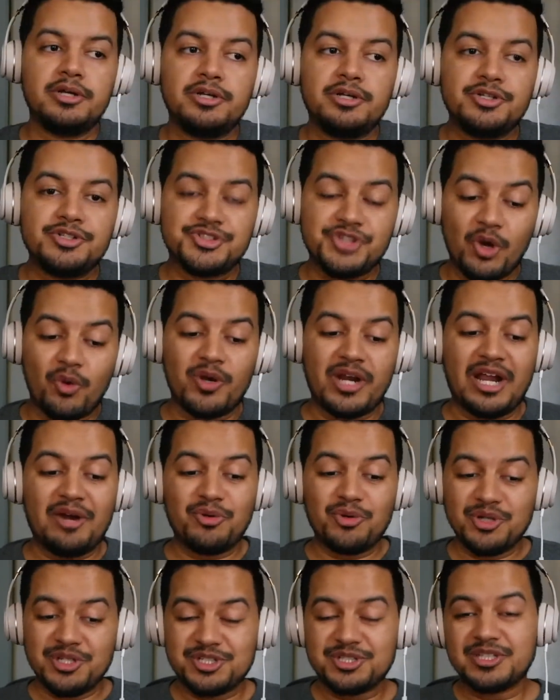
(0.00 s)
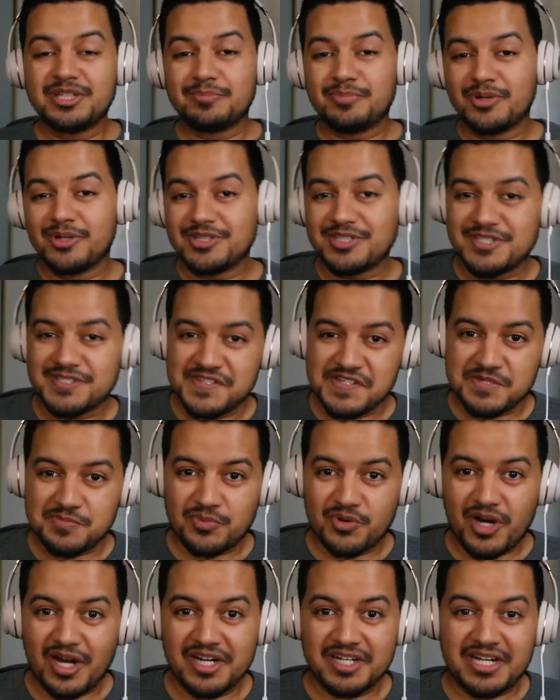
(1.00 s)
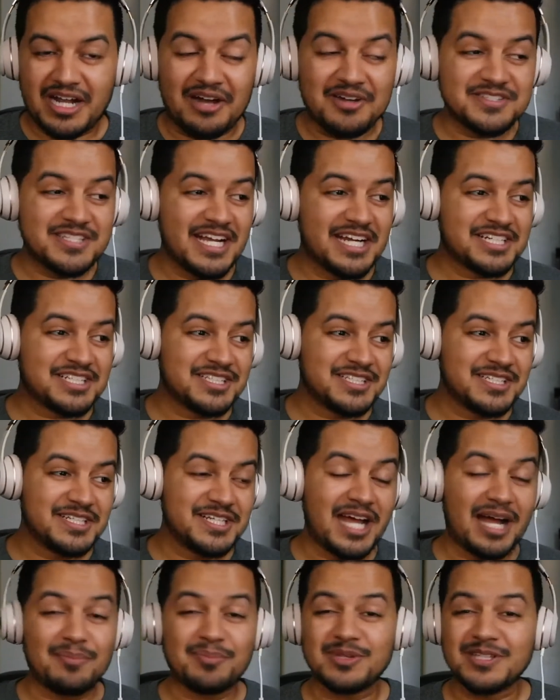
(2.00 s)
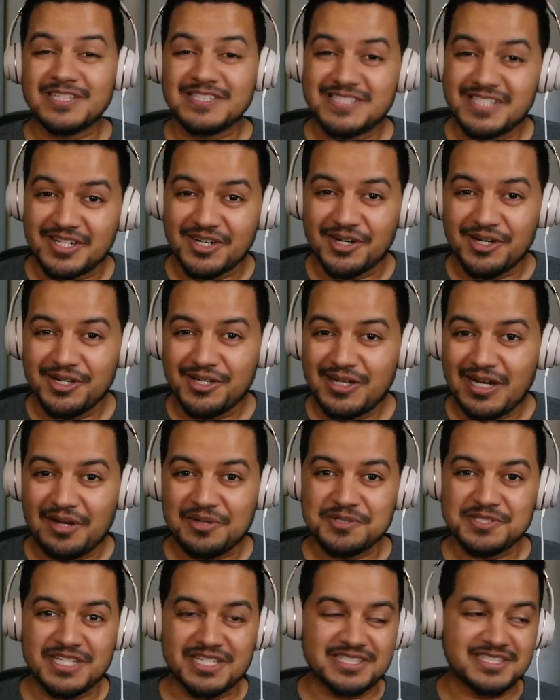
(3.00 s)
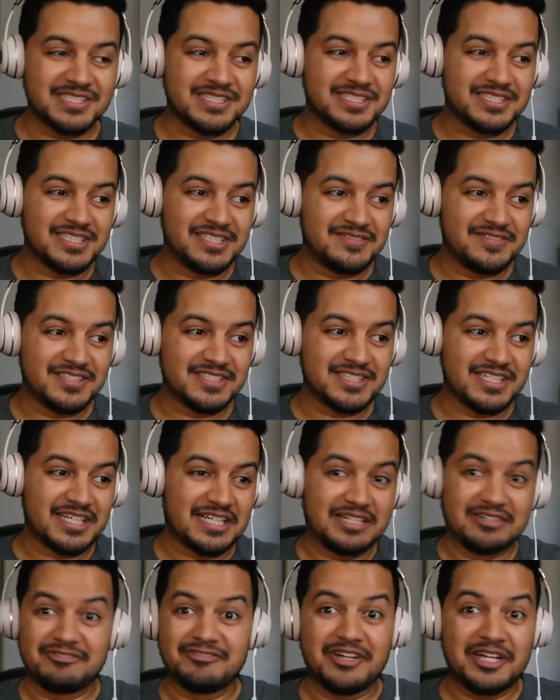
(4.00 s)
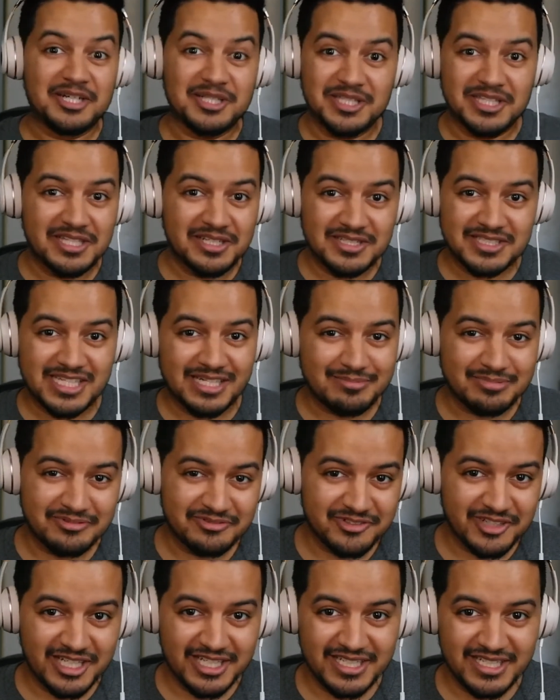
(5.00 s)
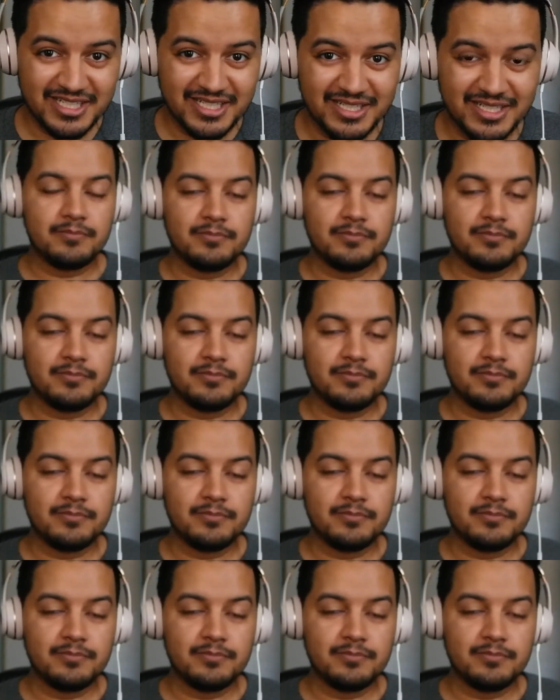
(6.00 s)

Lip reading: So when I originally purchased this product, I was actually not pleased at all. I was actually going to give this like a failing type of rating.